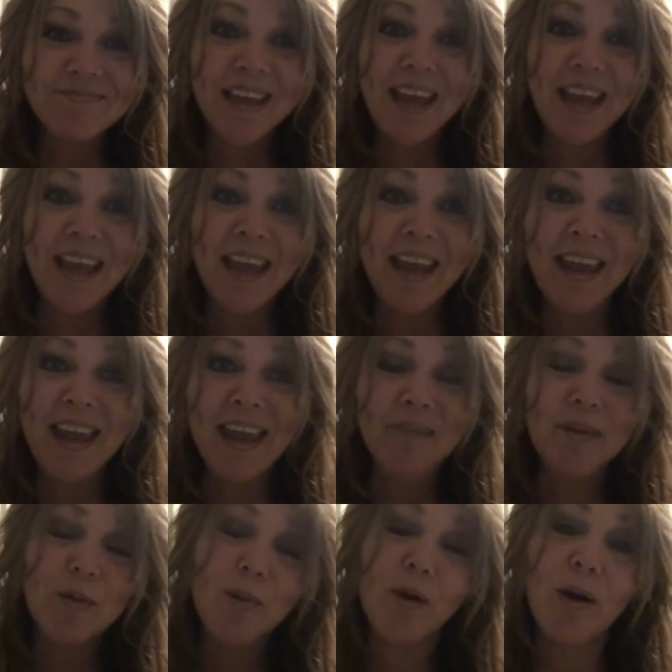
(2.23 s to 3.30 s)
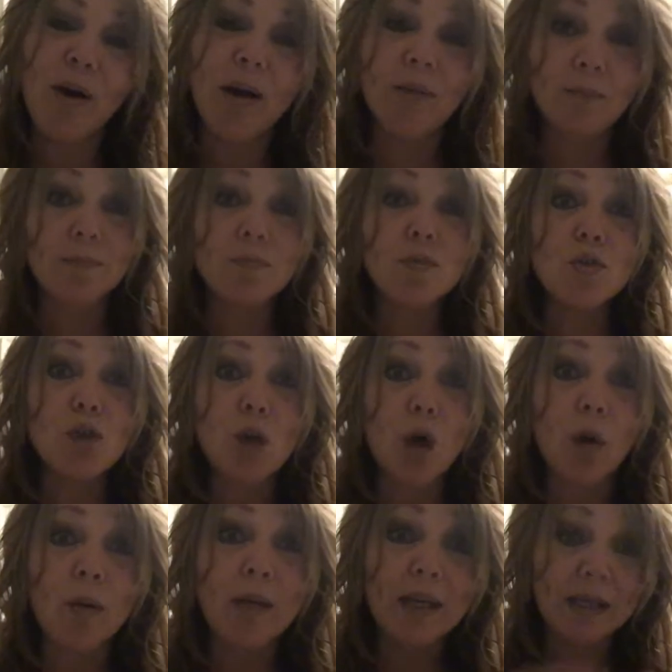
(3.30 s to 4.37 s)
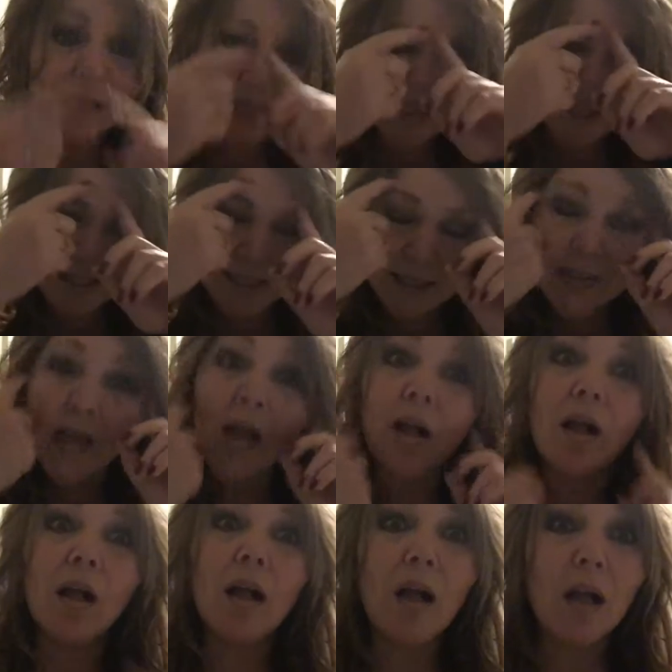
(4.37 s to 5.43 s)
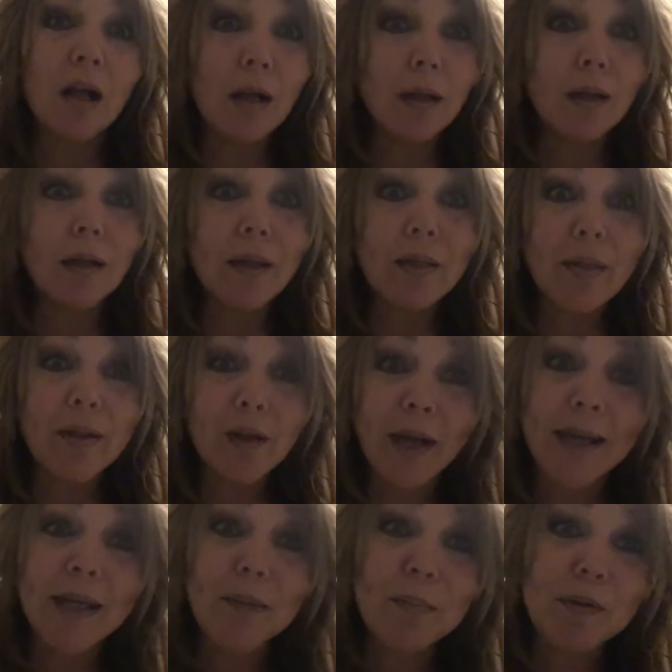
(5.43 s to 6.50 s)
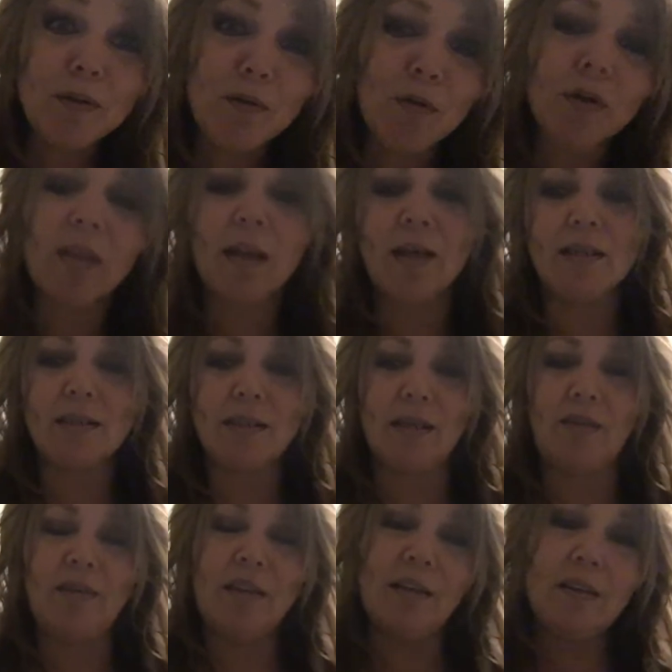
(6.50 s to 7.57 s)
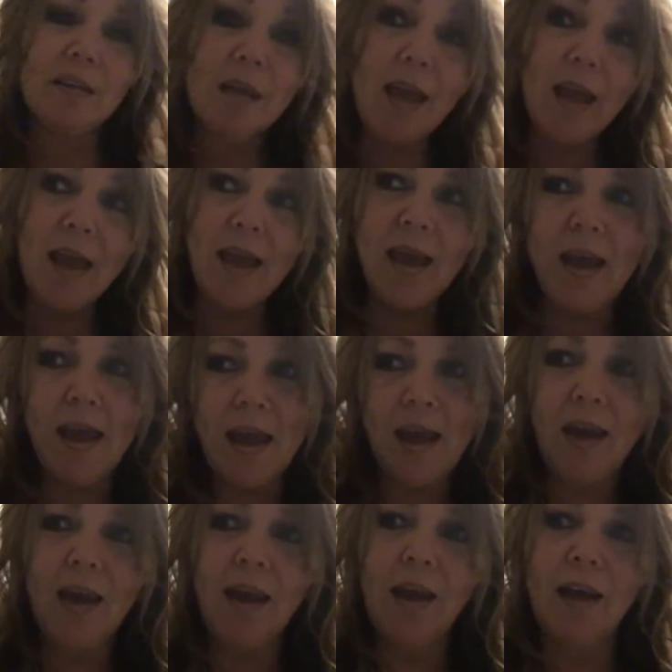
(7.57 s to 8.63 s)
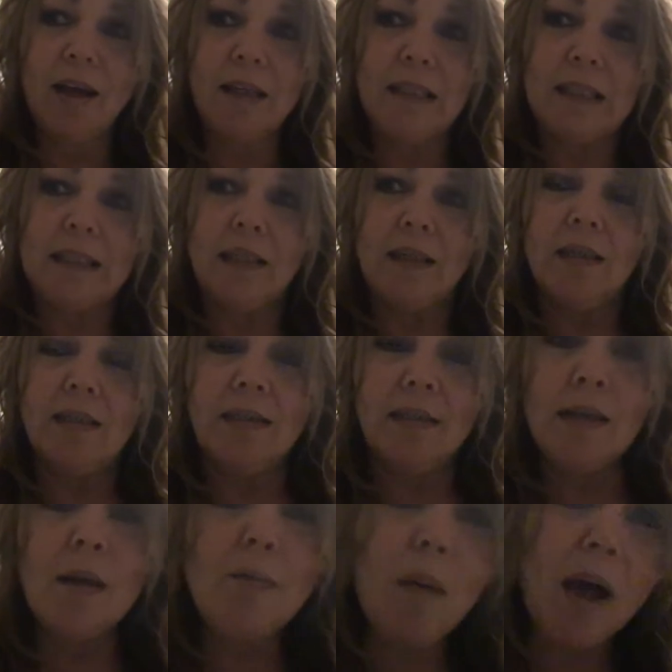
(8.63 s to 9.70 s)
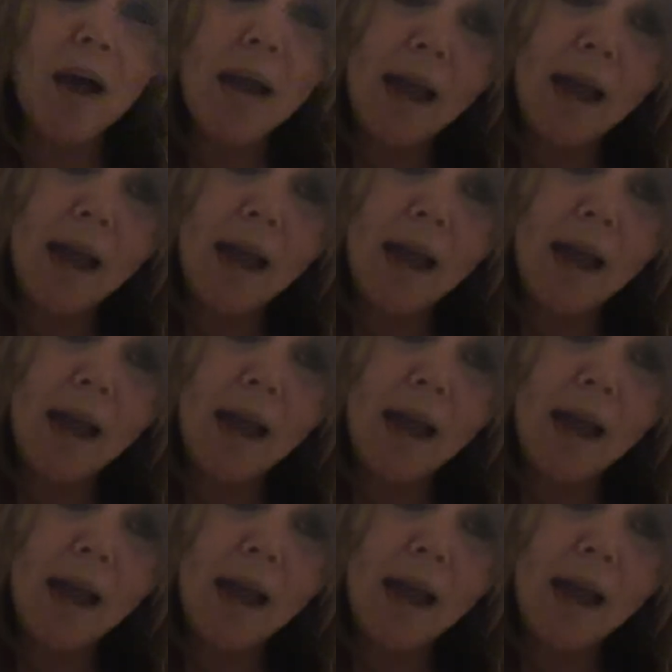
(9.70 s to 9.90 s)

Hey everyone. So it is the night before Thanksgiving, and in my